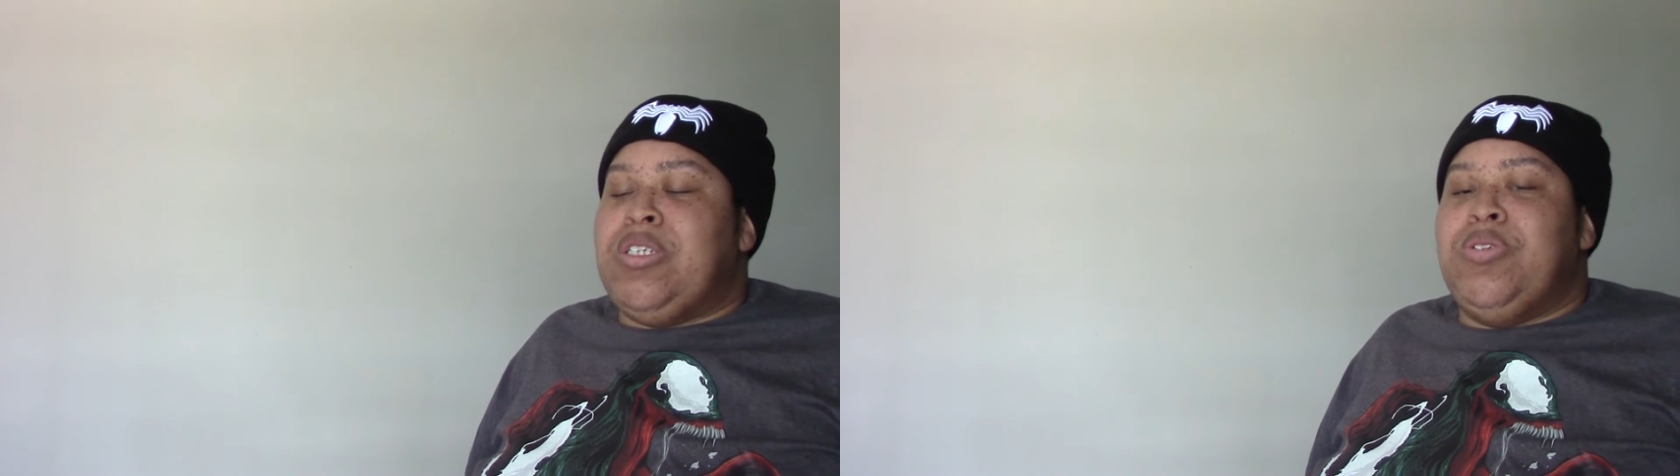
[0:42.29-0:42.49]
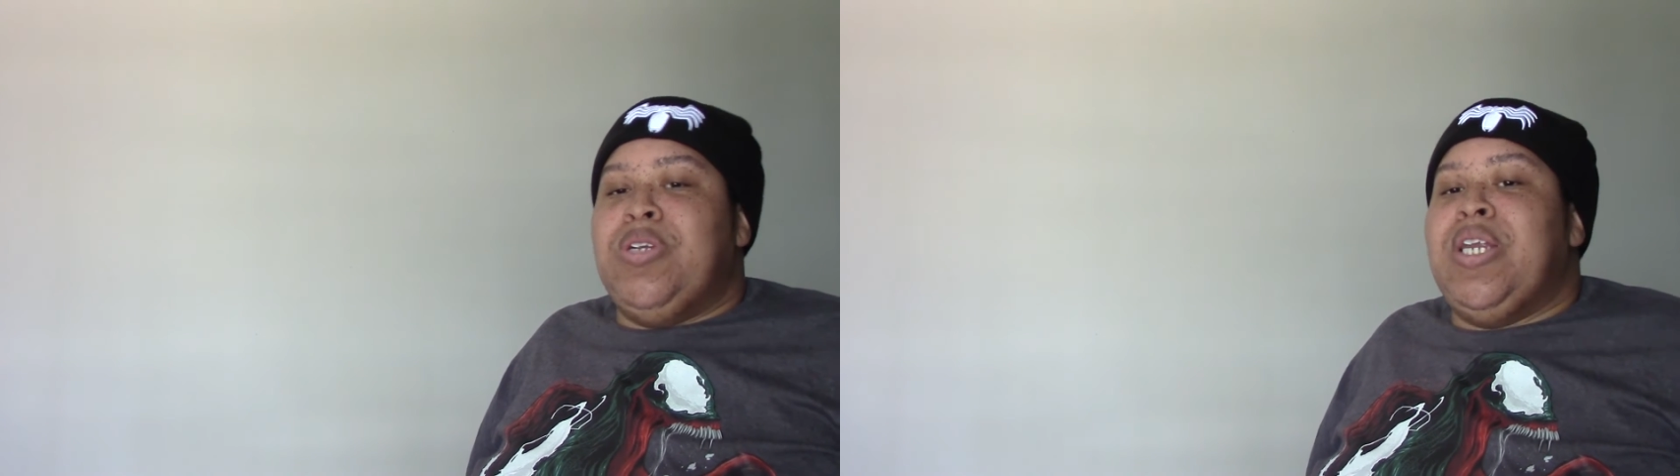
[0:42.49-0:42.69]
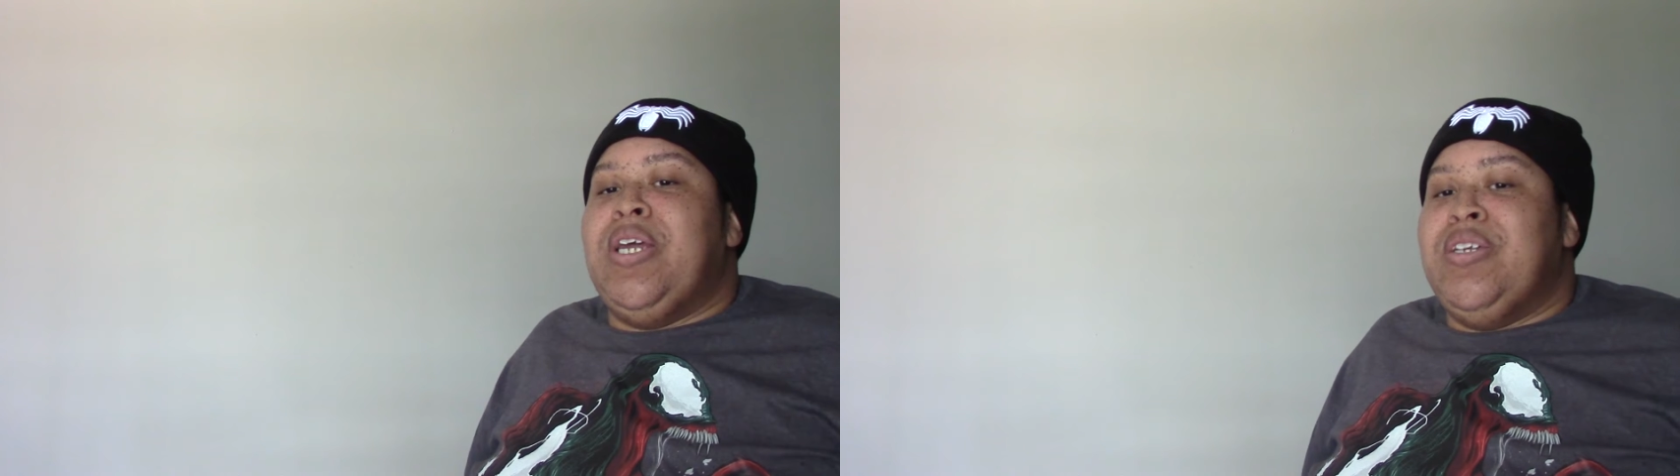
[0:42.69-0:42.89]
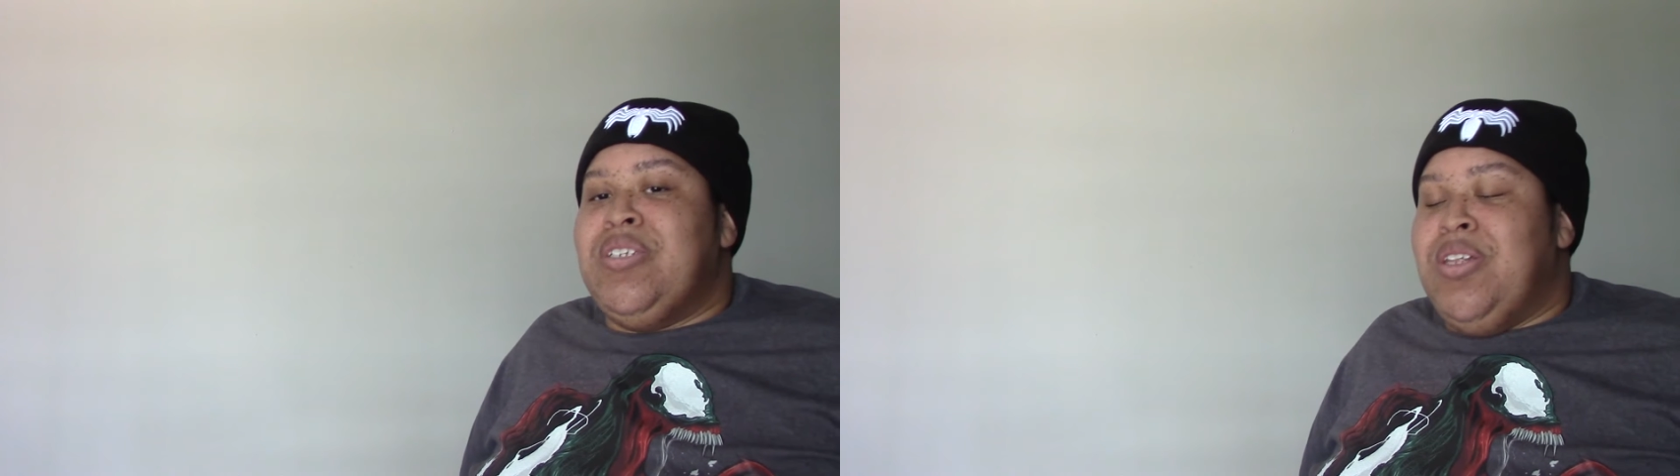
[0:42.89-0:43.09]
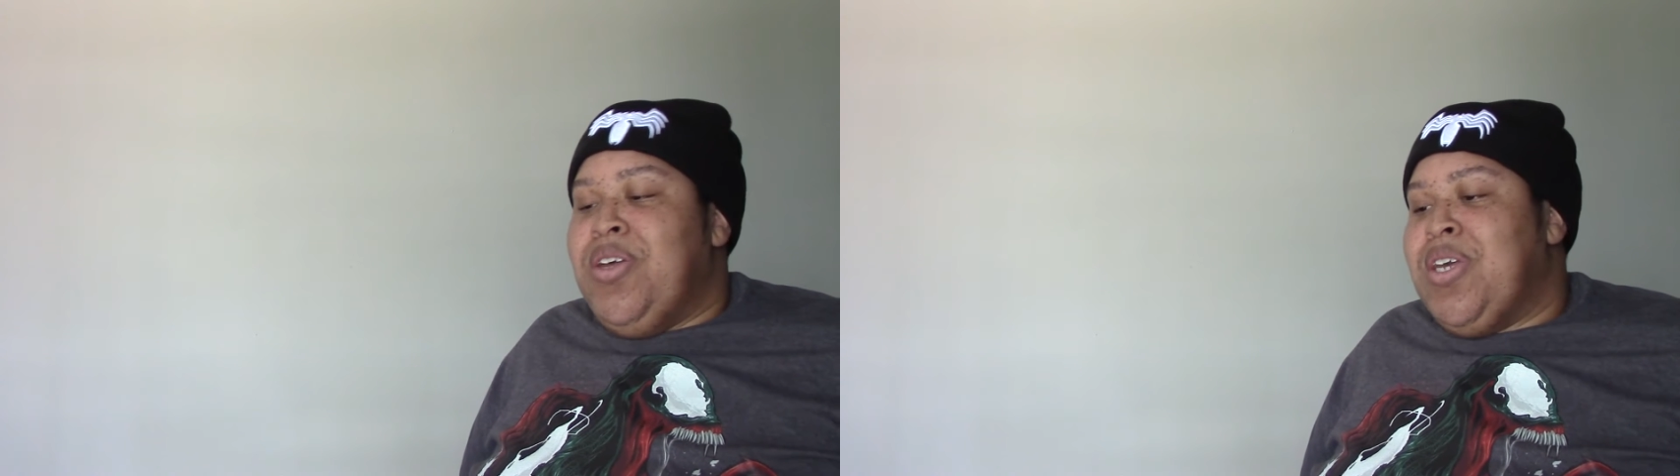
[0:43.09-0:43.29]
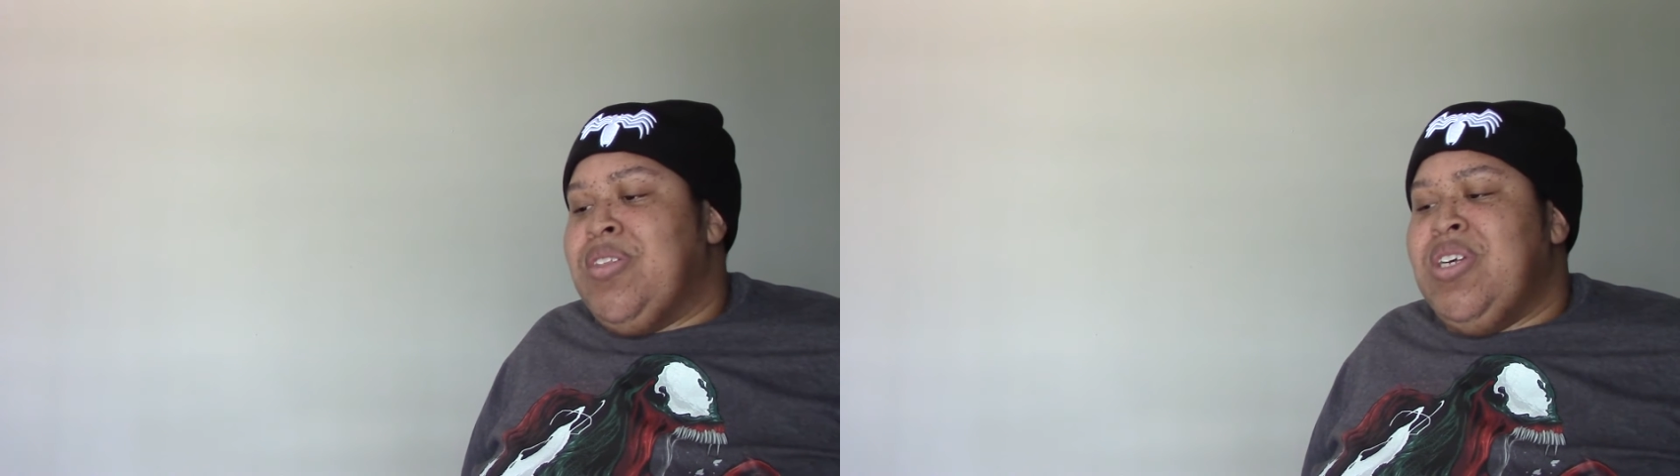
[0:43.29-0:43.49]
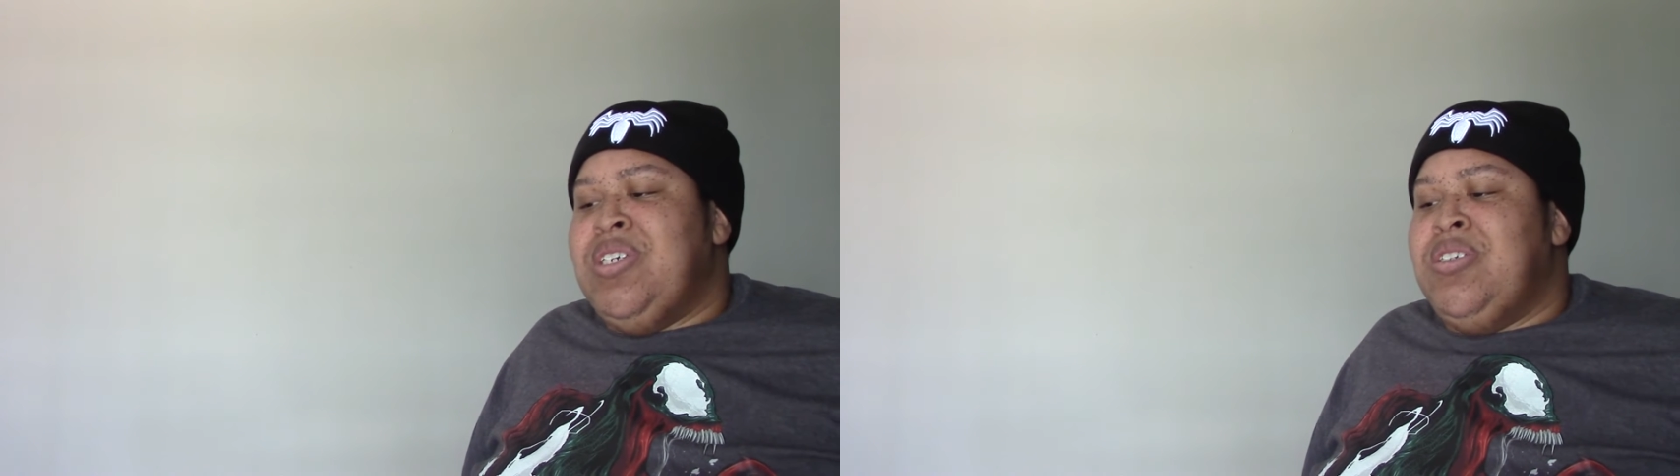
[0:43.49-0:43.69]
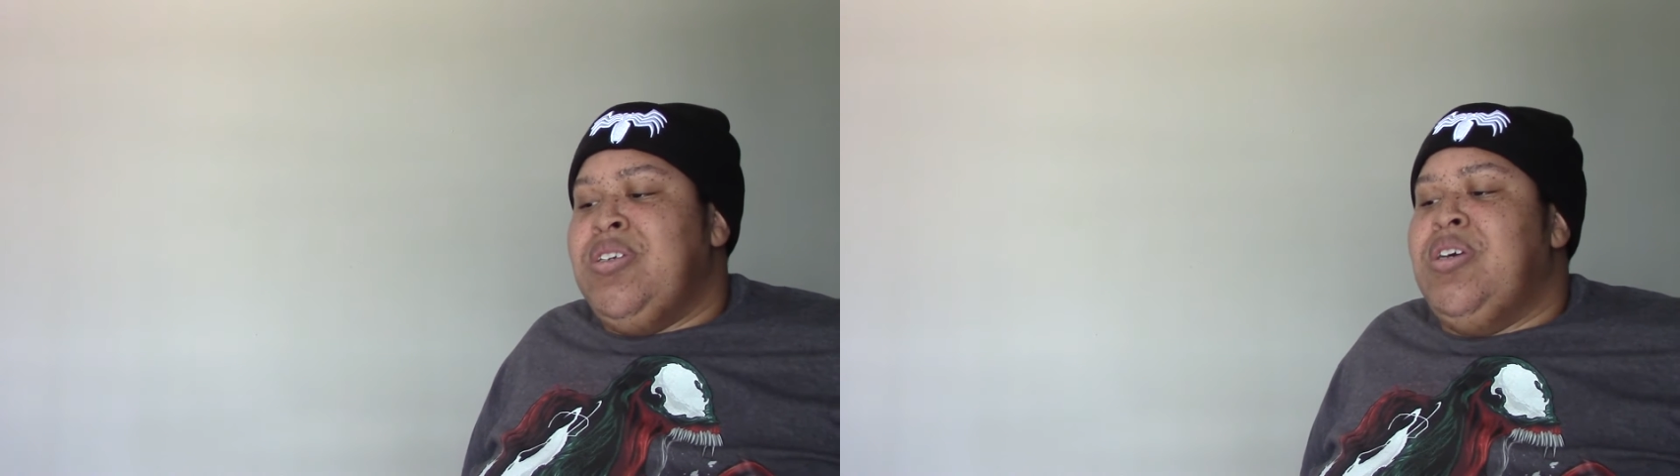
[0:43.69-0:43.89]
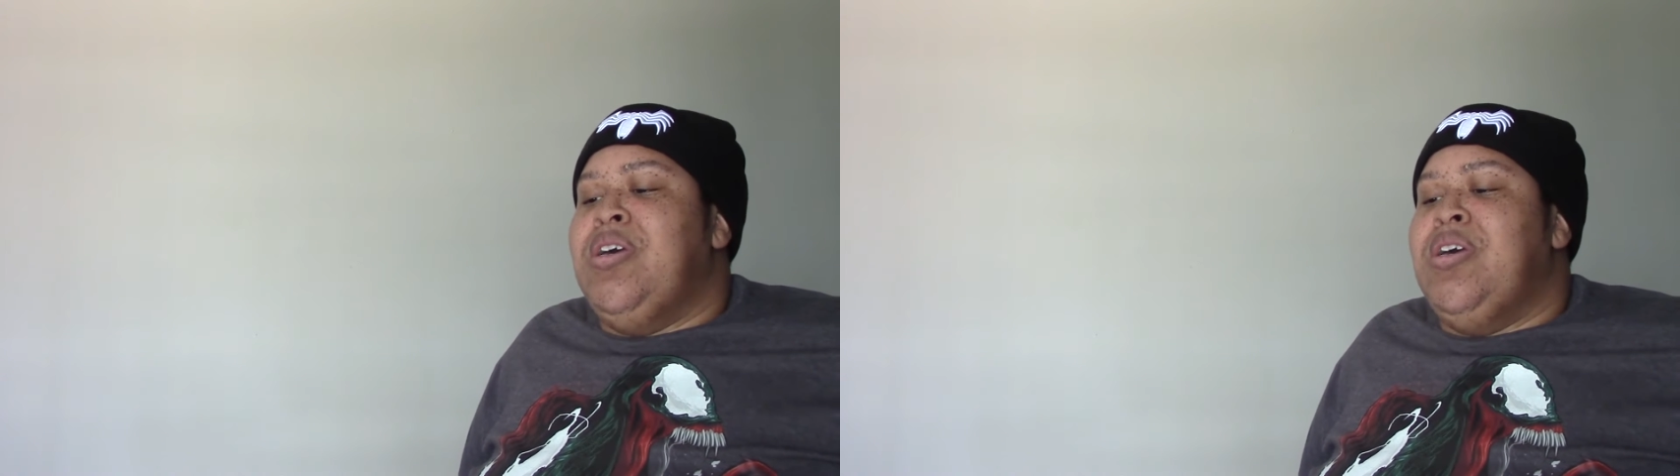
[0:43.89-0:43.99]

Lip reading: tuning in to look at these.